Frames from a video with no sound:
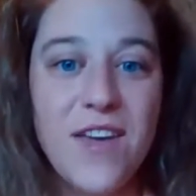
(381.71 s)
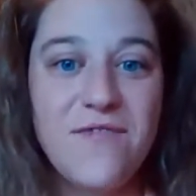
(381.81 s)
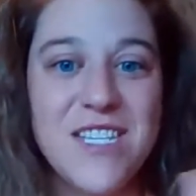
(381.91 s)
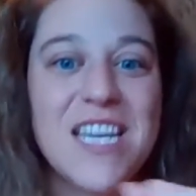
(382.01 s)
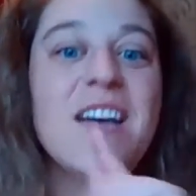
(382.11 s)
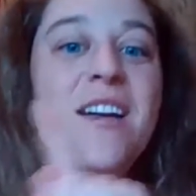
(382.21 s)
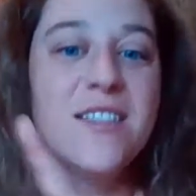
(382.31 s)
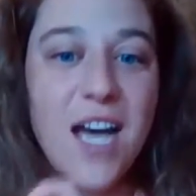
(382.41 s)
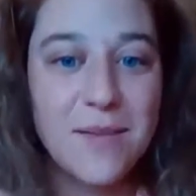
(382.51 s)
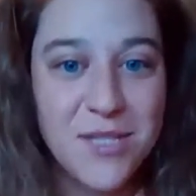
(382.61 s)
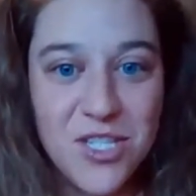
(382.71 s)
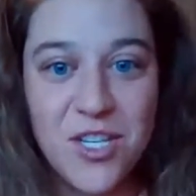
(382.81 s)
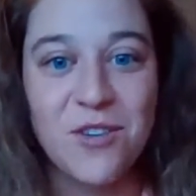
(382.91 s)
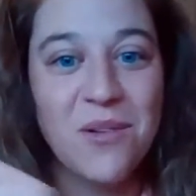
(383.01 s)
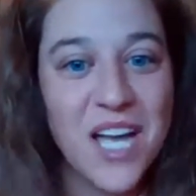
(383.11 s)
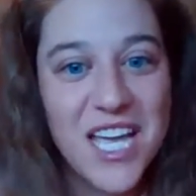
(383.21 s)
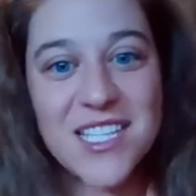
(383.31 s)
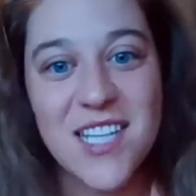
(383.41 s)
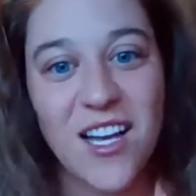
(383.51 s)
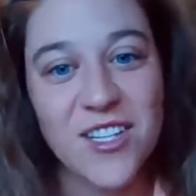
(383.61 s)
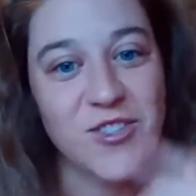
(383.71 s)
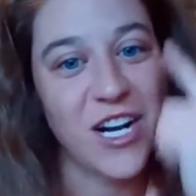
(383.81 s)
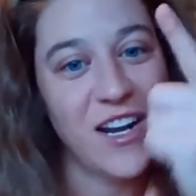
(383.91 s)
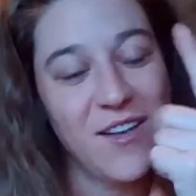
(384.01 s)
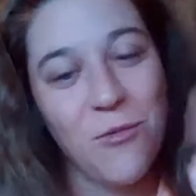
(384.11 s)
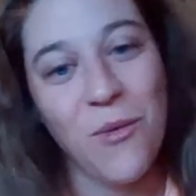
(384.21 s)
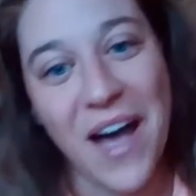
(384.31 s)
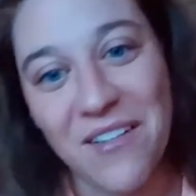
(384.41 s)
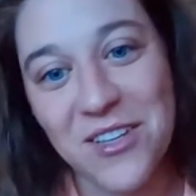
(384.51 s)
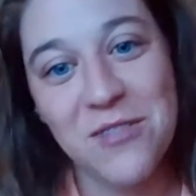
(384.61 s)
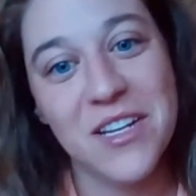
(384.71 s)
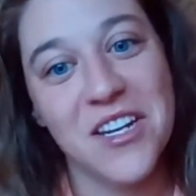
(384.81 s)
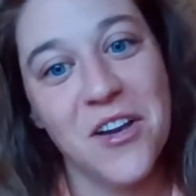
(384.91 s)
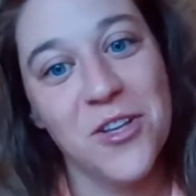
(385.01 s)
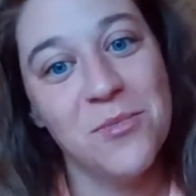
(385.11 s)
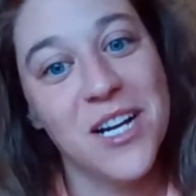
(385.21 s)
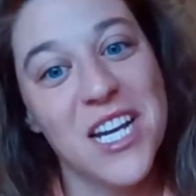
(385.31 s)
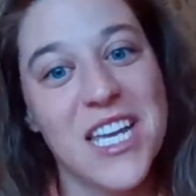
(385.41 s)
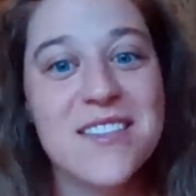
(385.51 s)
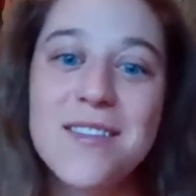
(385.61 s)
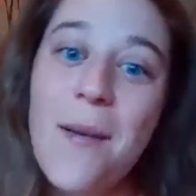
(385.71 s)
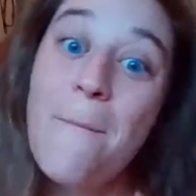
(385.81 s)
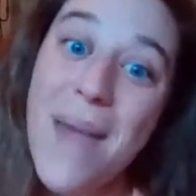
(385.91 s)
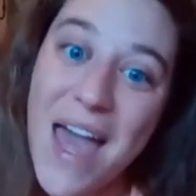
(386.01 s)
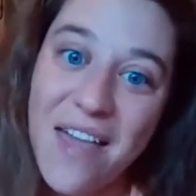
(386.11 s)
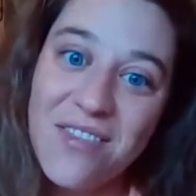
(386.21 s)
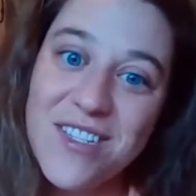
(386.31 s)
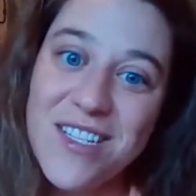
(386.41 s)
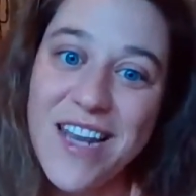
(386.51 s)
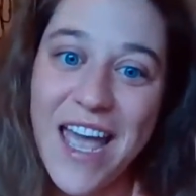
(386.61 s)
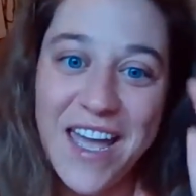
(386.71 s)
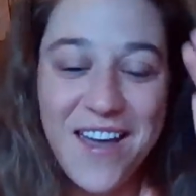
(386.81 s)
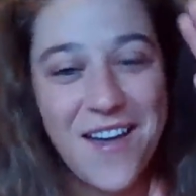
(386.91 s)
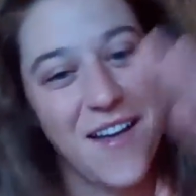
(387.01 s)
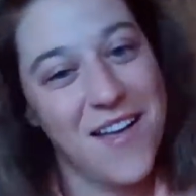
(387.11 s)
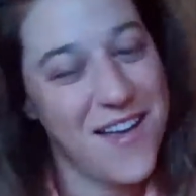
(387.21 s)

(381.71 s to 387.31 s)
50 times 2 is 100. Wow, you didn't know you were going to get some math today.